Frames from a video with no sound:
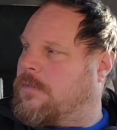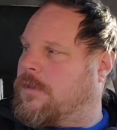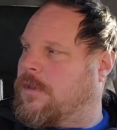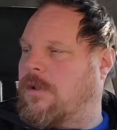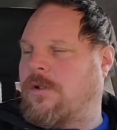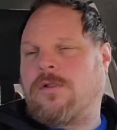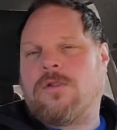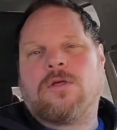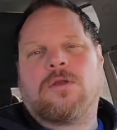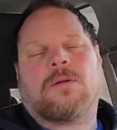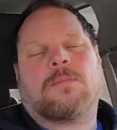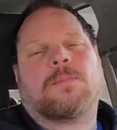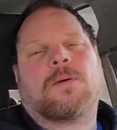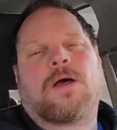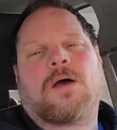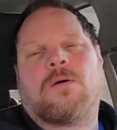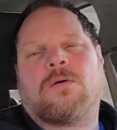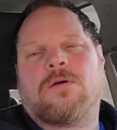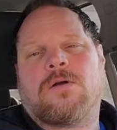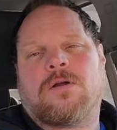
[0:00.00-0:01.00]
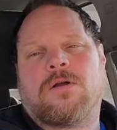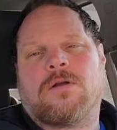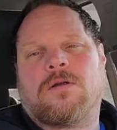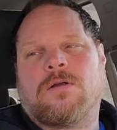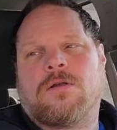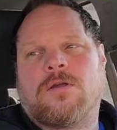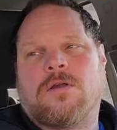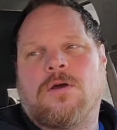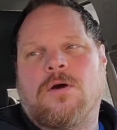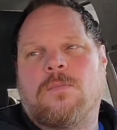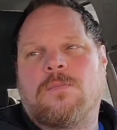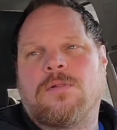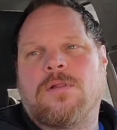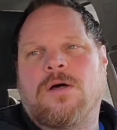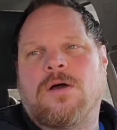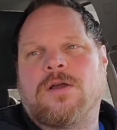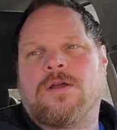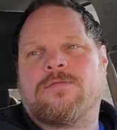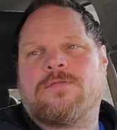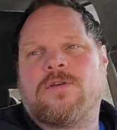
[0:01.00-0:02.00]
A little power,
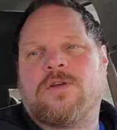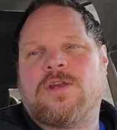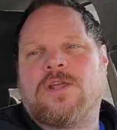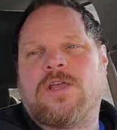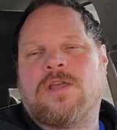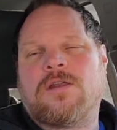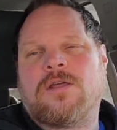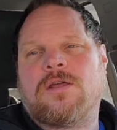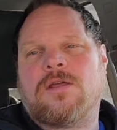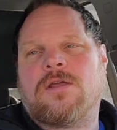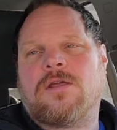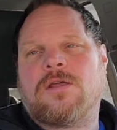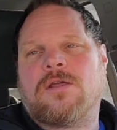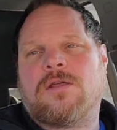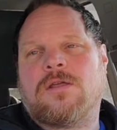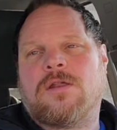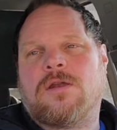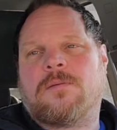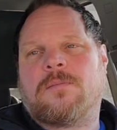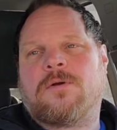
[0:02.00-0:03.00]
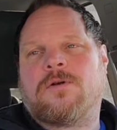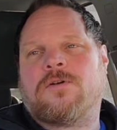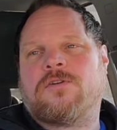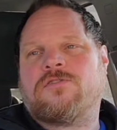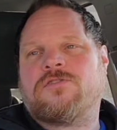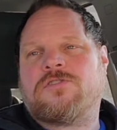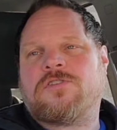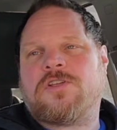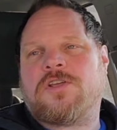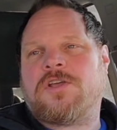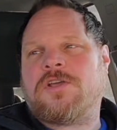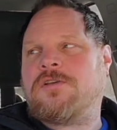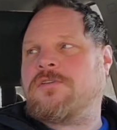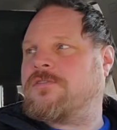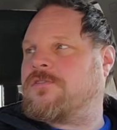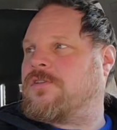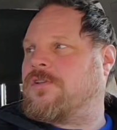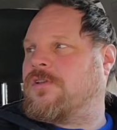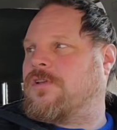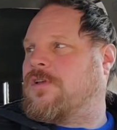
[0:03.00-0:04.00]
plug if you need it in emergencies.
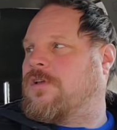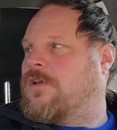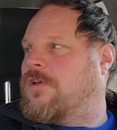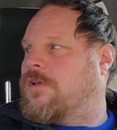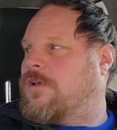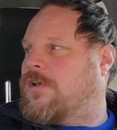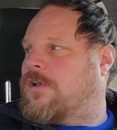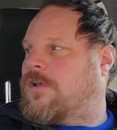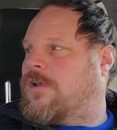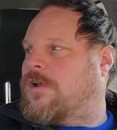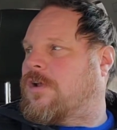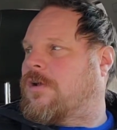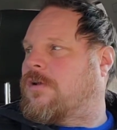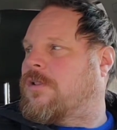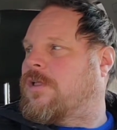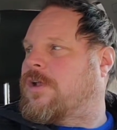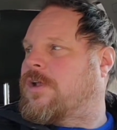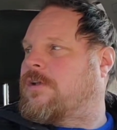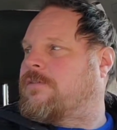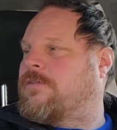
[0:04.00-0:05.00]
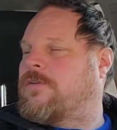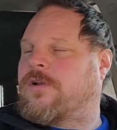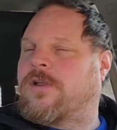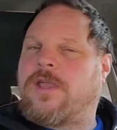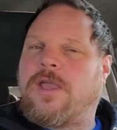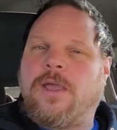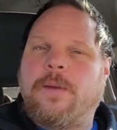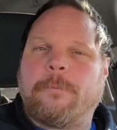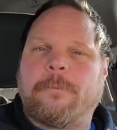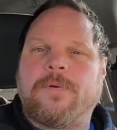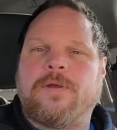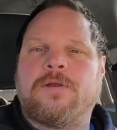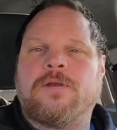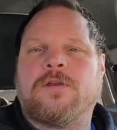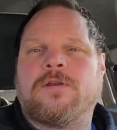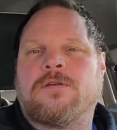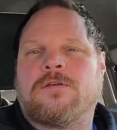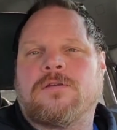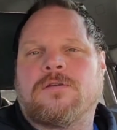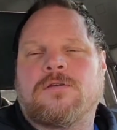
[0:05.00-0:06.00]
Like if you're camping
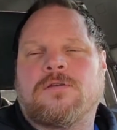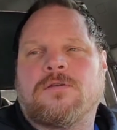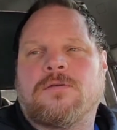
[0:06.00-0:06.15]
and